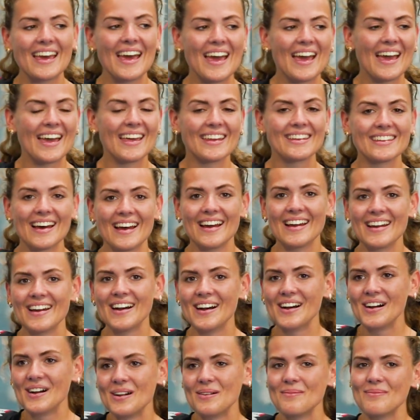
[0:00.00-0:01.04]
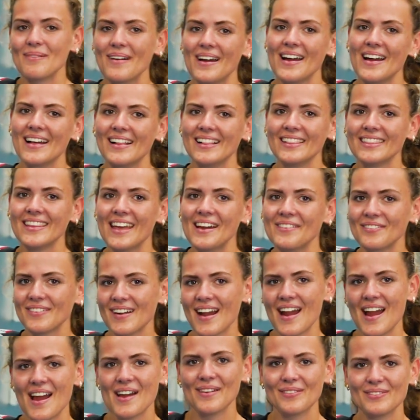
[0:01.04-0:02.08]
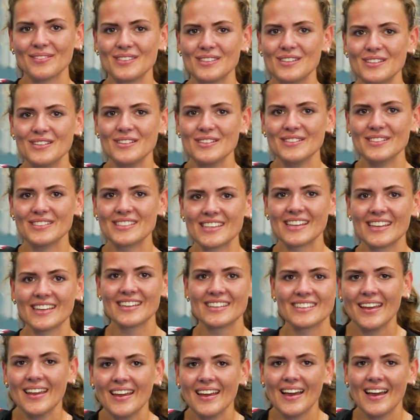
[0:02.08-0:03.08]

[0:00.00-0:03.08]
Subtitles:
and I hope I'll never have to use it.